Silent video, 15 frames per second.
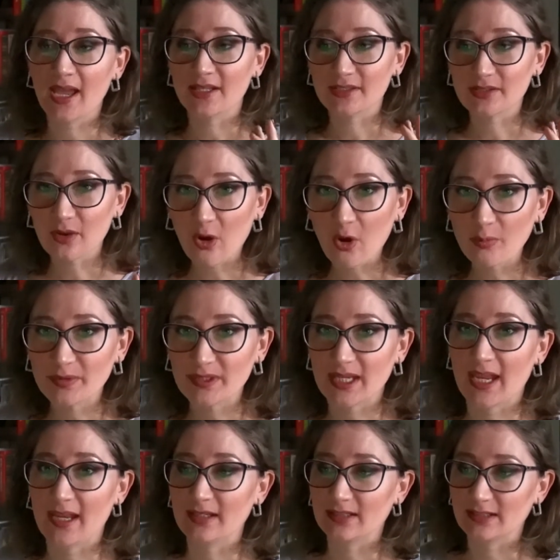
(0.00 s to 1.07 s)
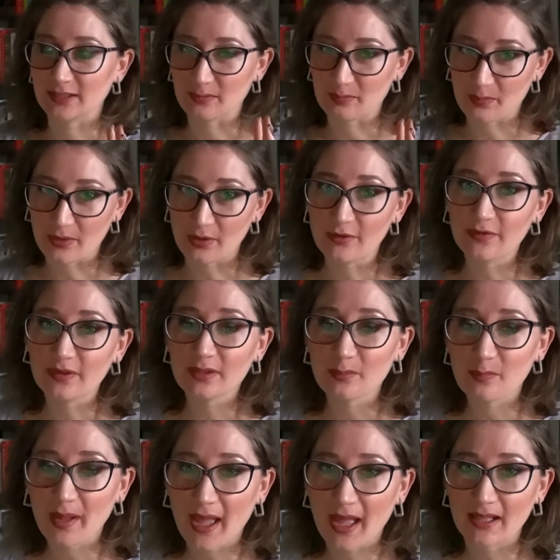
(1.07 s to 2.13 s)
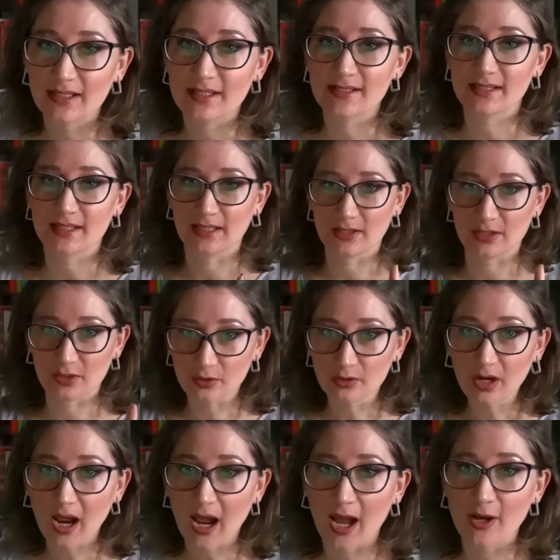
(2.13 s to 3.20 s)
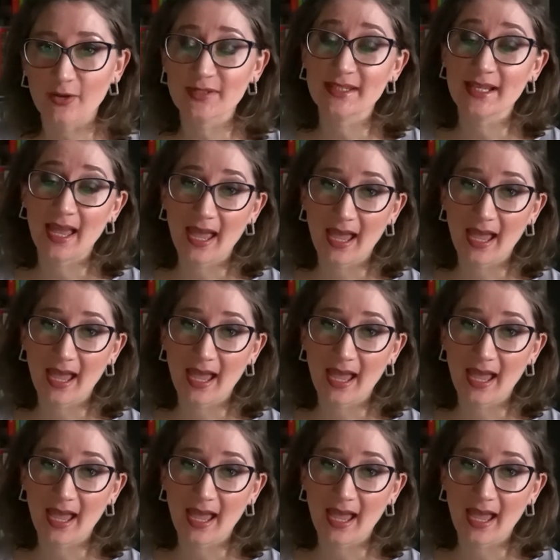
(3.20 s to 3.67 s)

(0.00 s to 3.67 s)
to obtain the perfect balance in your house